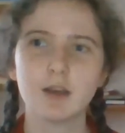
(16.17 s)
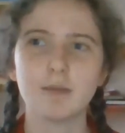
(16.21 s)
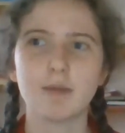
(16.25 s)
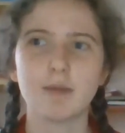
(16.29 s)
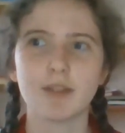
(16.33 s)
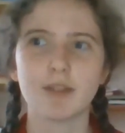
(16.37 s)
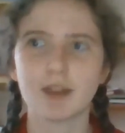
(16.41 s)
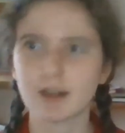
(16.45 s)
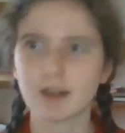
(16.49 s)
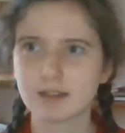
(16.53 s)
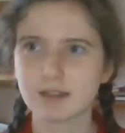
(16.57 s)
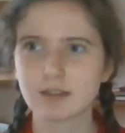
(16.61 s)
but
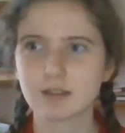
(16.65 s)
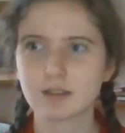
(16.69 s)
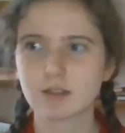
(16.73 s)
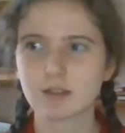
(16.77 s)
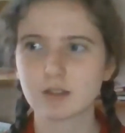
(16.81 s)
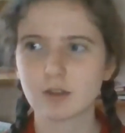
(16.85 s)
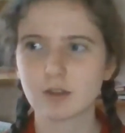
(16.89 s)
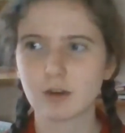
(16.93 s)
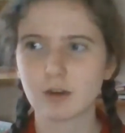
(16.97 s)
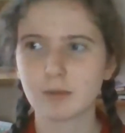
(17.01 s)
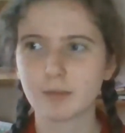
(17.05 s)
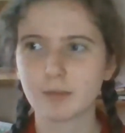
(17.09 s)
that doesn't
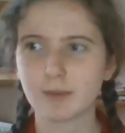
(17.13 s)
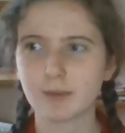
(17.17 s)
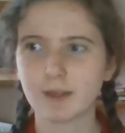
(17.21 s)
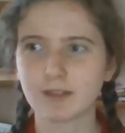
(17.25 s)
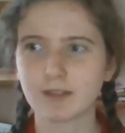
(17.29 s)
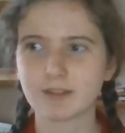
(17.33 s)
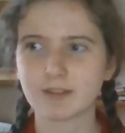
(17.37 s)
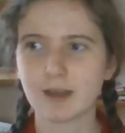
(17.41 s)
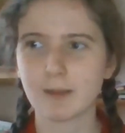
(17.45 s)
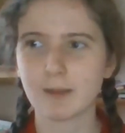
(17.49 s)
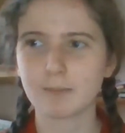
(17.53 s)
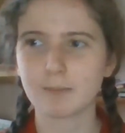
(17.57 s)
stop
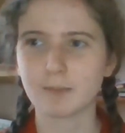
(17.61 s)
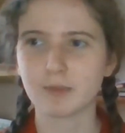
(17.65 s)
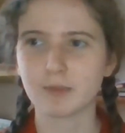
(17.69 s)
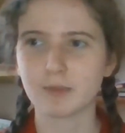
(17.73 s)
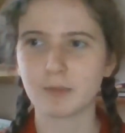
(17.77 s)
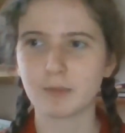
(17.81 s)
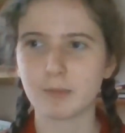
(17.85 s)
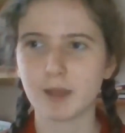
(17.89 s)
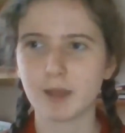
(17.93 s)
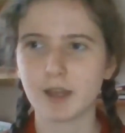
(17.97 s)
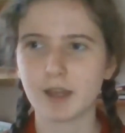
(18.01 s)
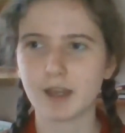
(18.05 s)
exams
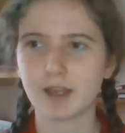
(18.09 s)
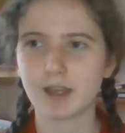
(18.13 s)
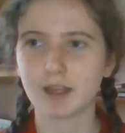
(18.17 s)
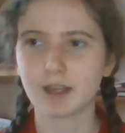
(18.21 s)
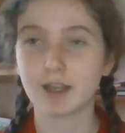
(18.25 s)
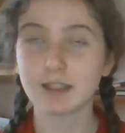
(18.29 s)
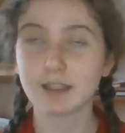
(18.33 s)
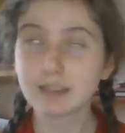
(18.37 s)
being a